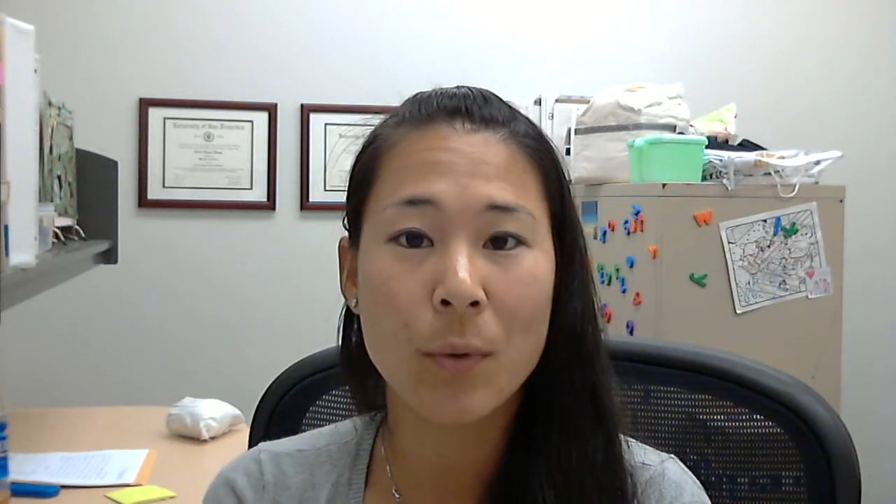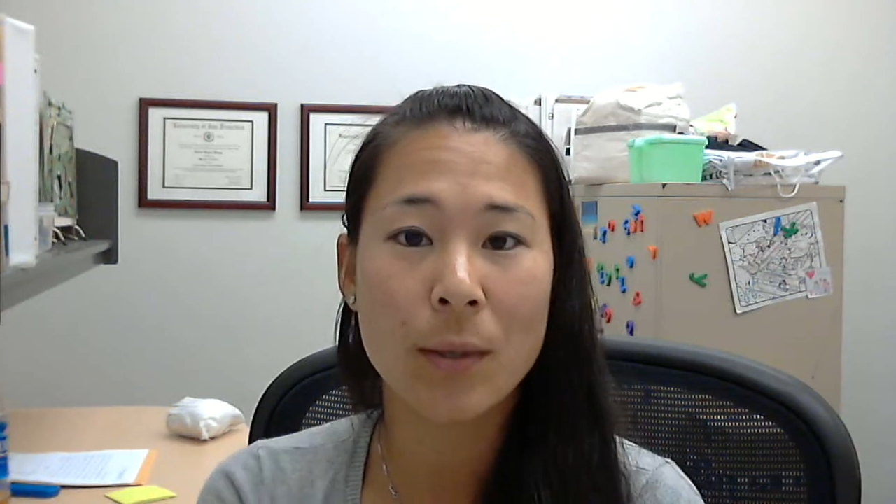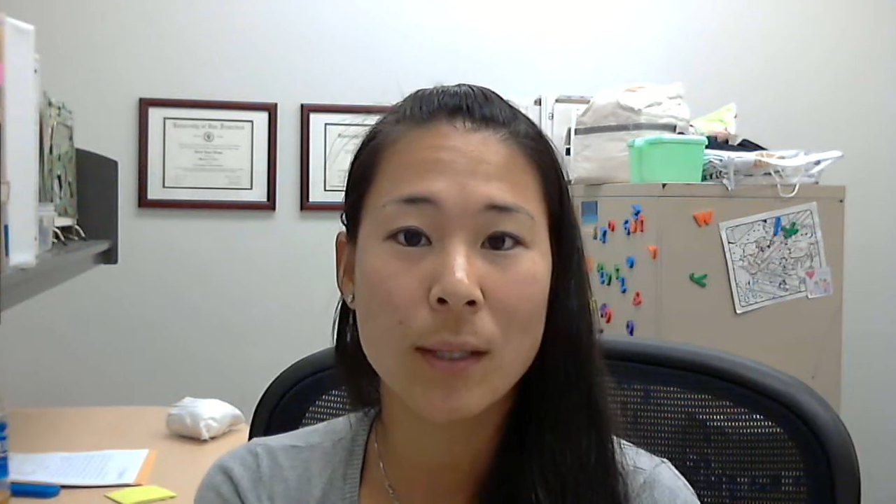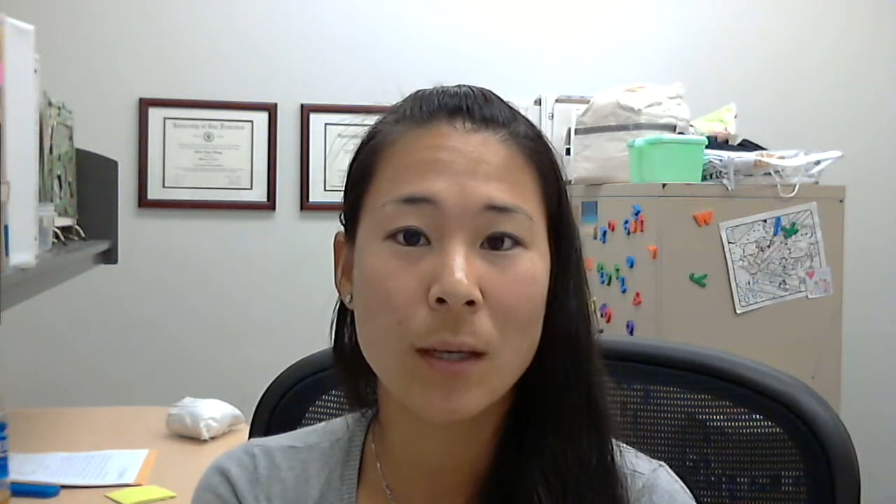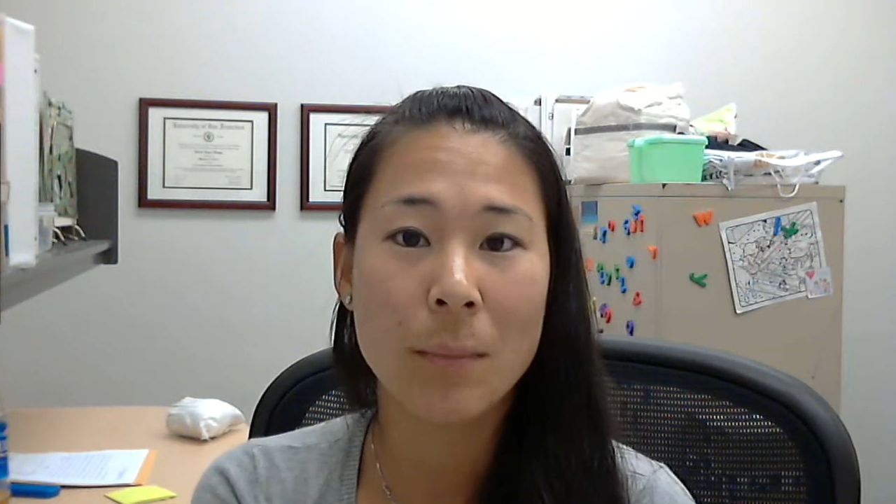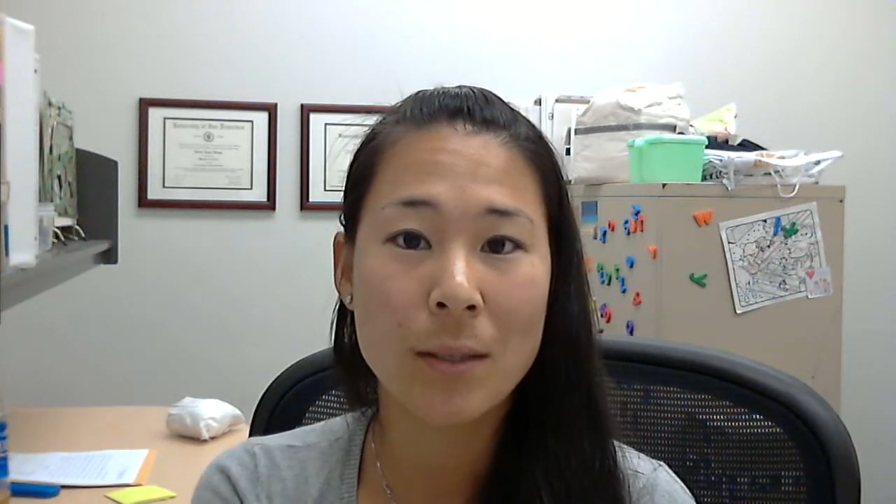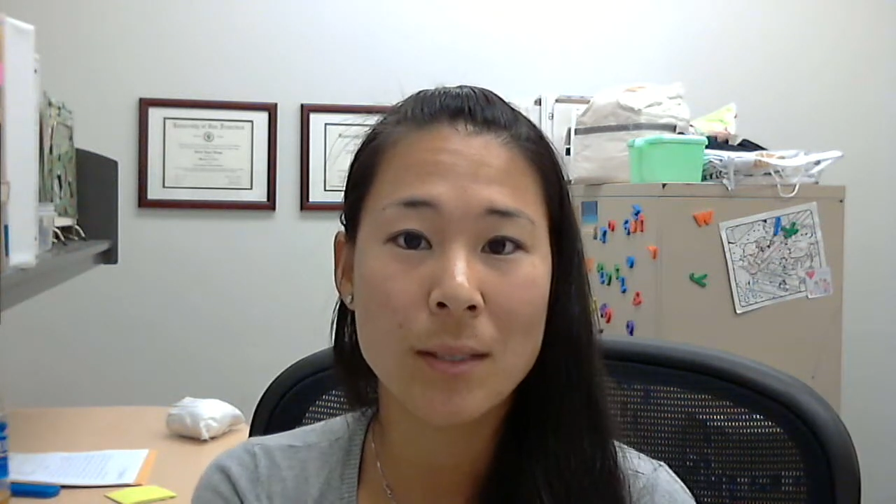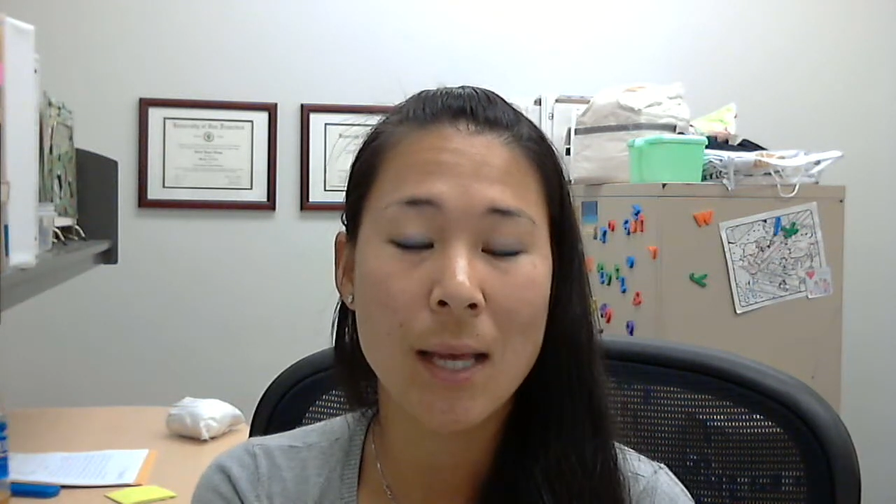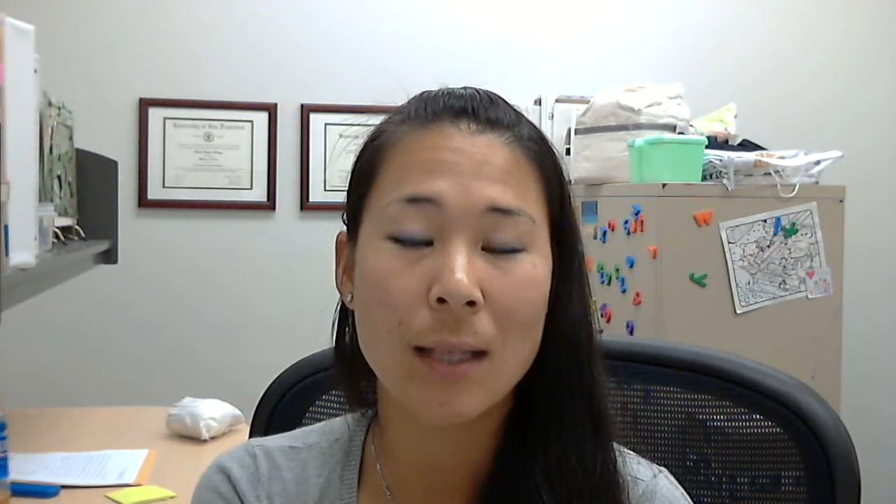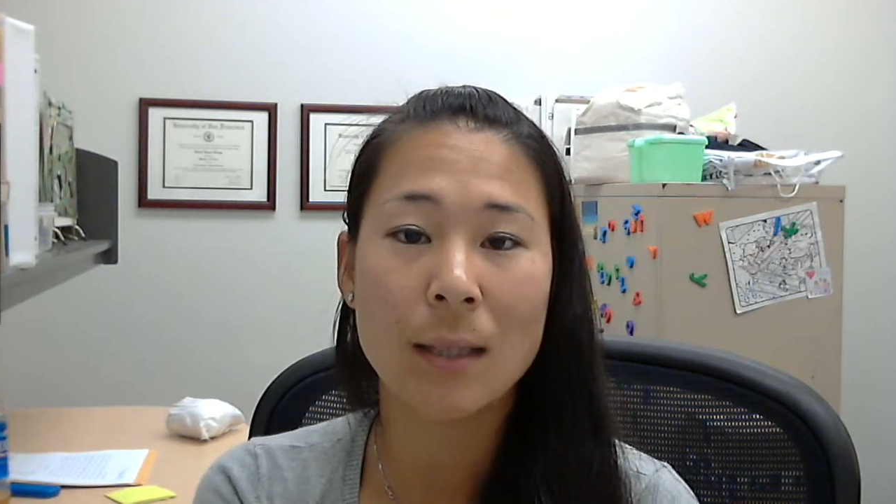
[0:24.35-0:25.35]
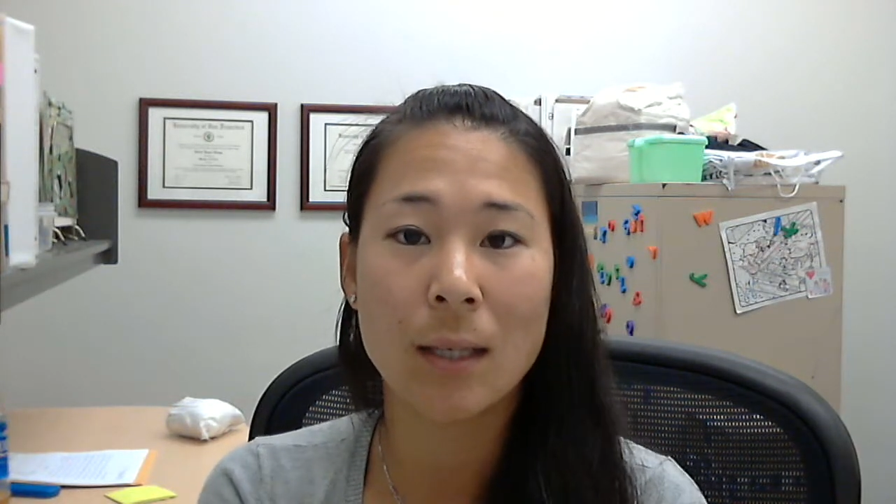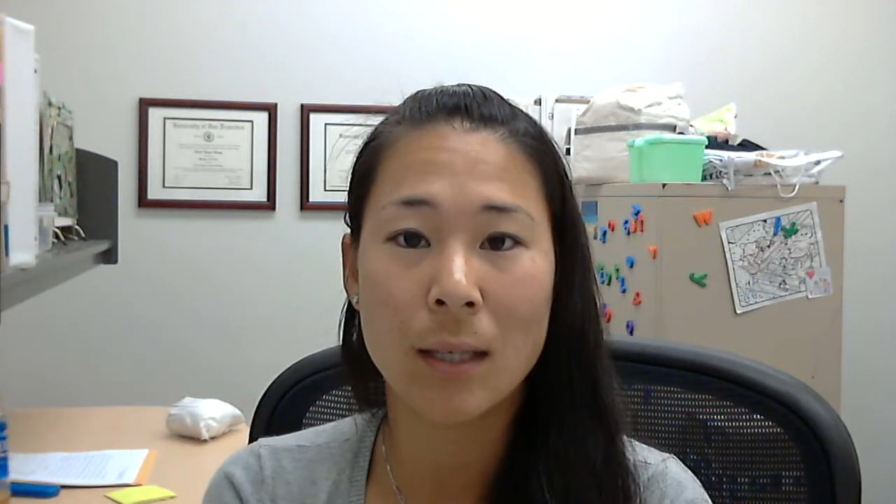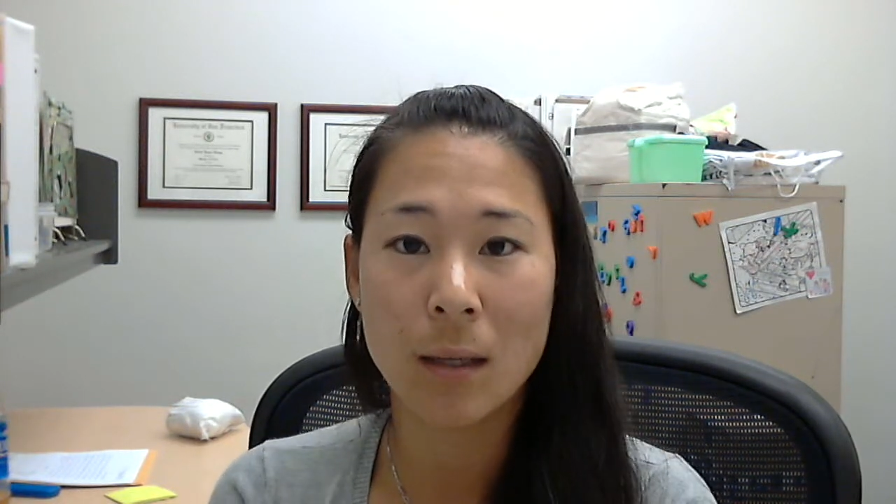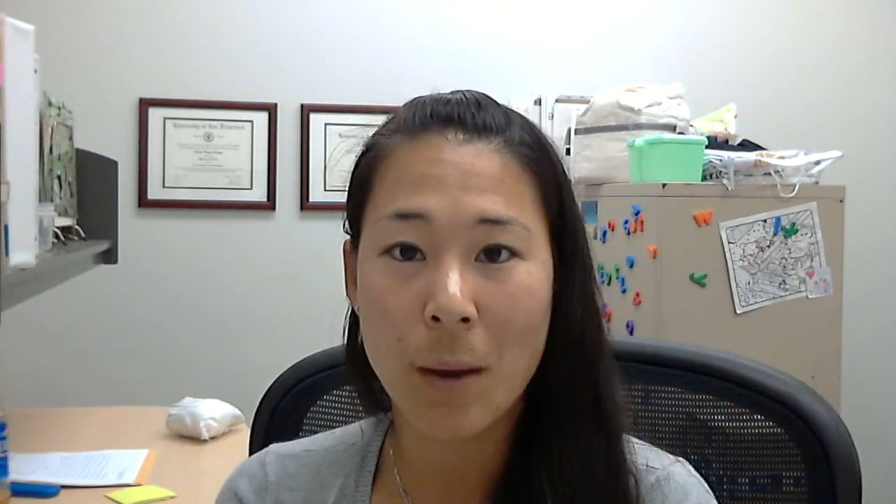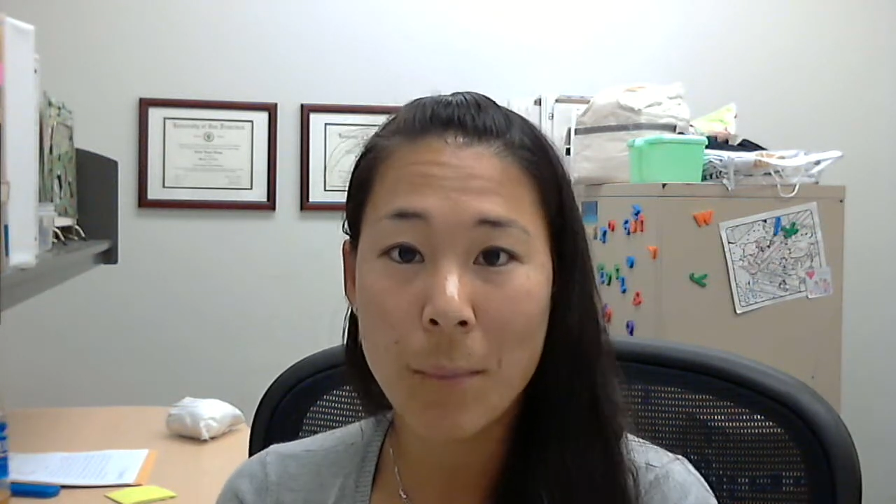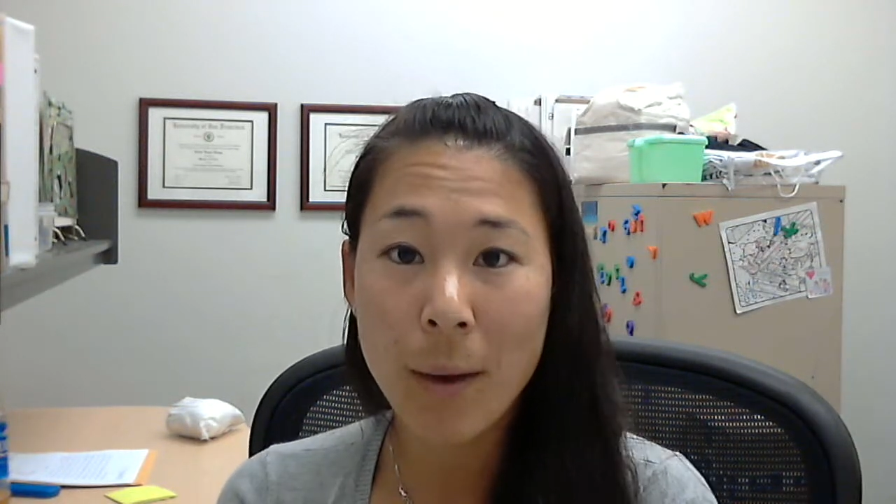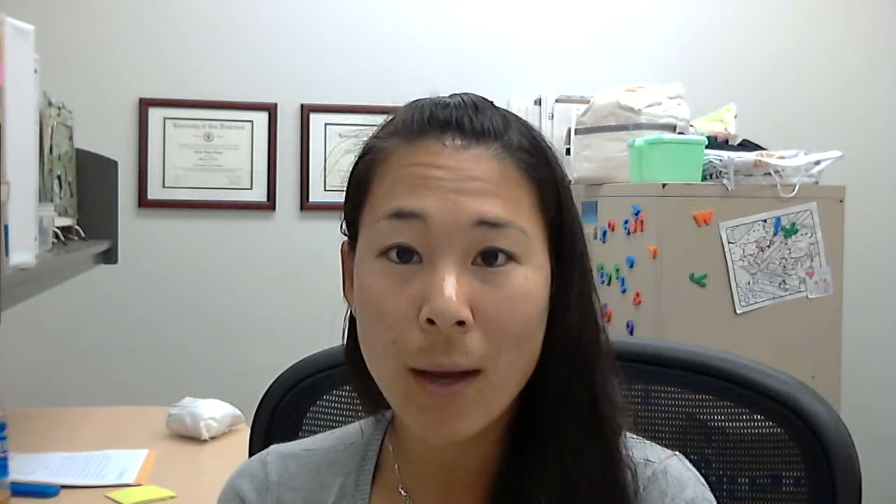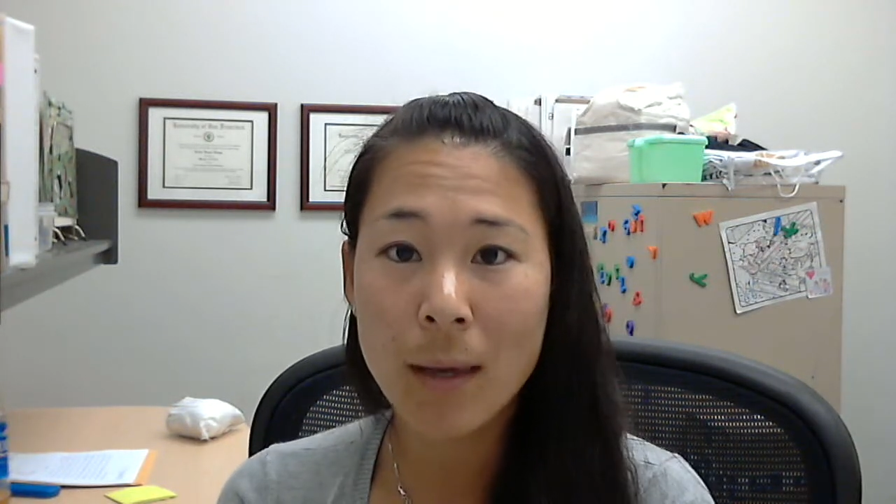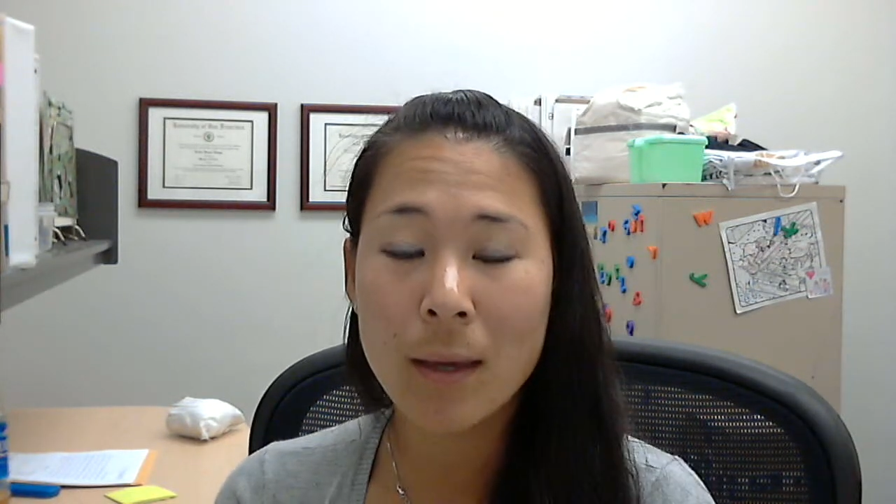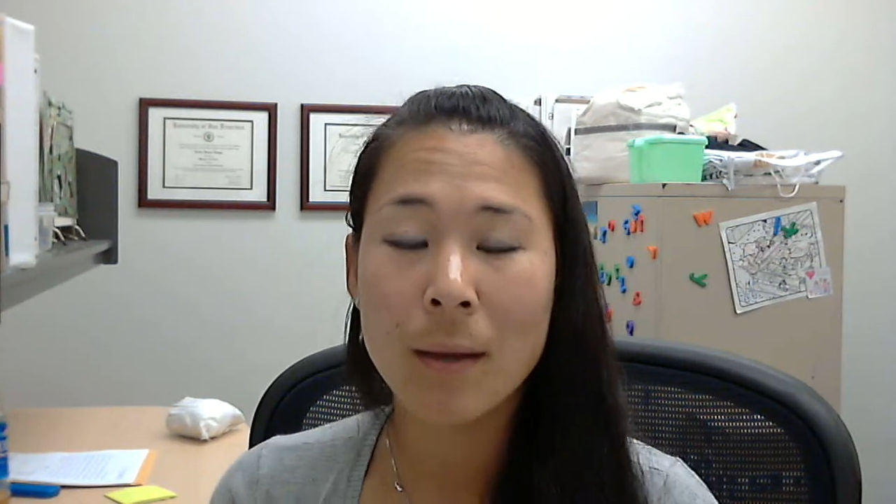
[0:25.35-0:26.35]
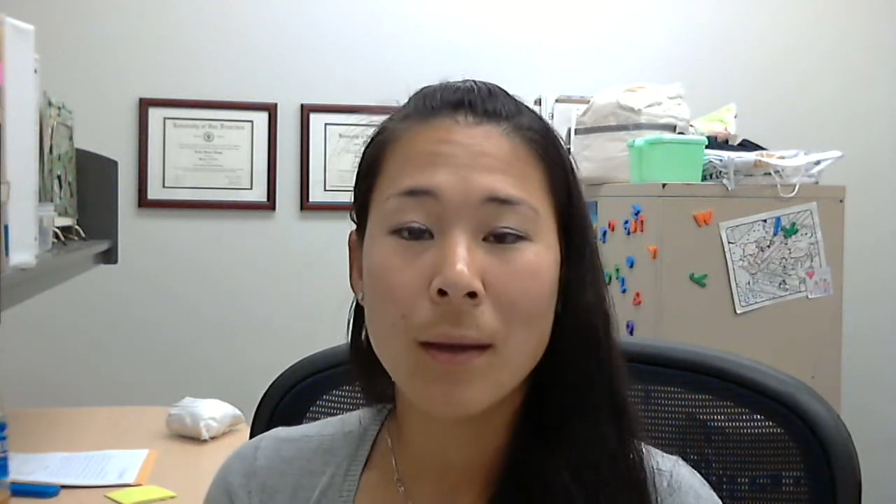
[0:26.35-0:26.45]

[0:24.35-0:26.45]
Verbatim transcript: thinking about selling, thinking about buying.